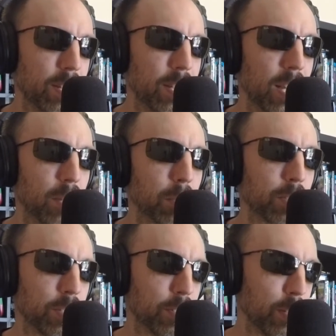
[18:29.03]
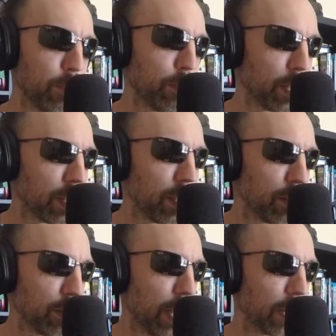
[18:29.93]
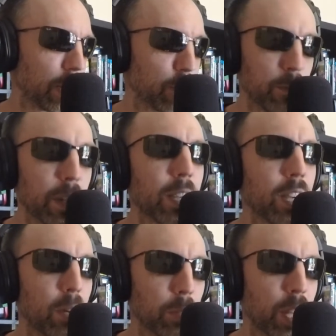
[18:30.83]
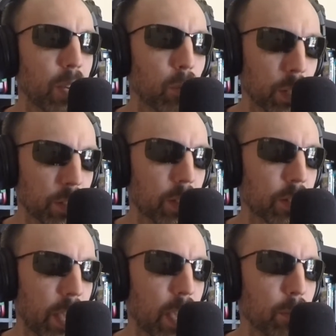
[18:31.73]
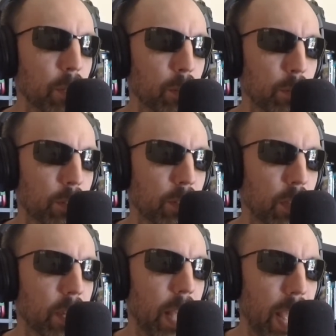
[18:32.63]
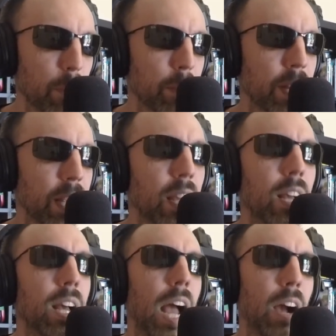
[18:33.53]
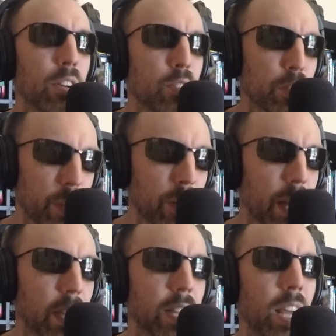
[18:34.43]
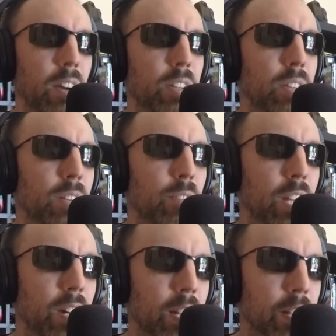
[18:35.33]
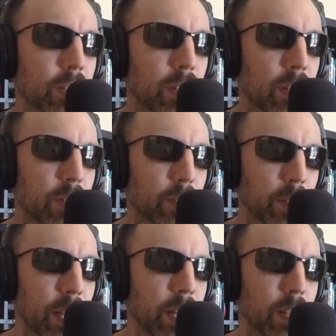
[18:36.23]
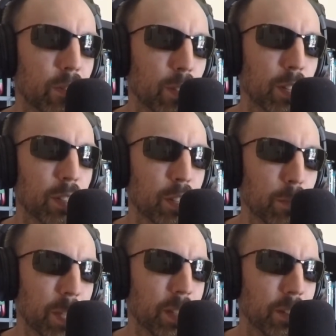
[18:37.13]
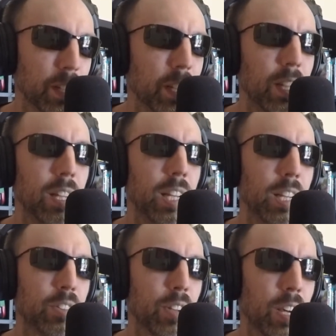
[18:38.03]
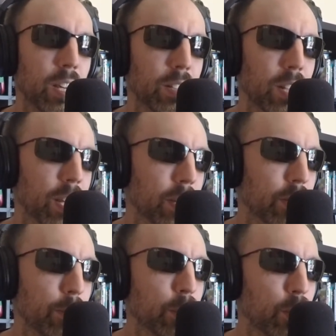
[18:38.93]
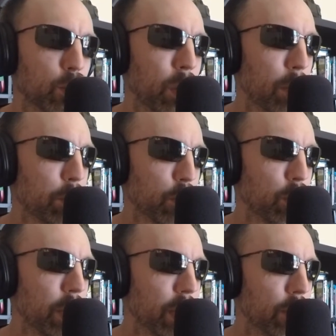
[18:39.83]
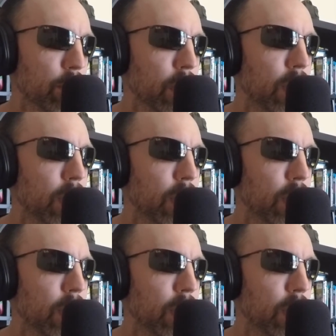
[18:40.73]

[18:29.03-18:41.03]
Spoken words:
Because I still haven't figured all of it out. It gets very complicated. Once the time loops start happening, how you show that and how you give the audience an understanding of what they're experiencing, it's a difficult web to weave.